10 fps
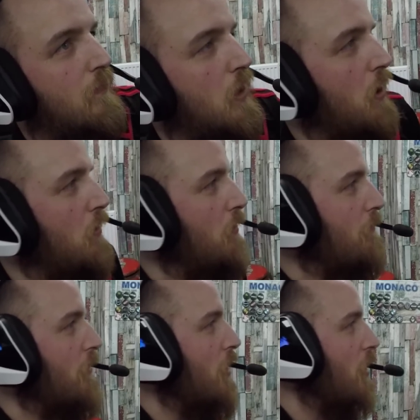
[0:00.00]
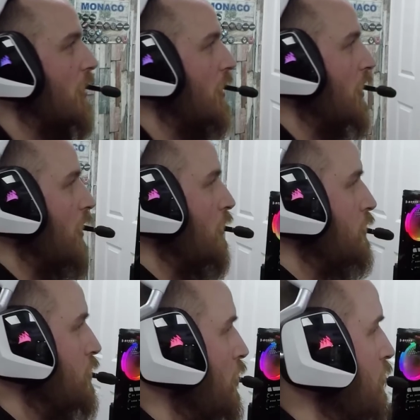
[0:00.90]
Cool. Good
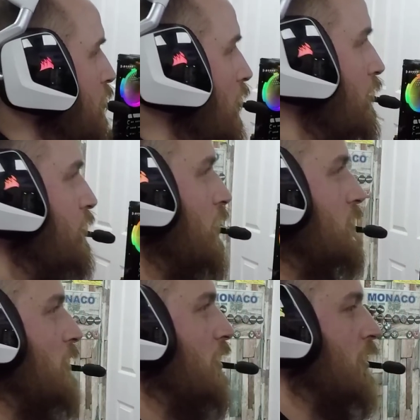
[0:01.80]
choice, yeah. Cheers, man.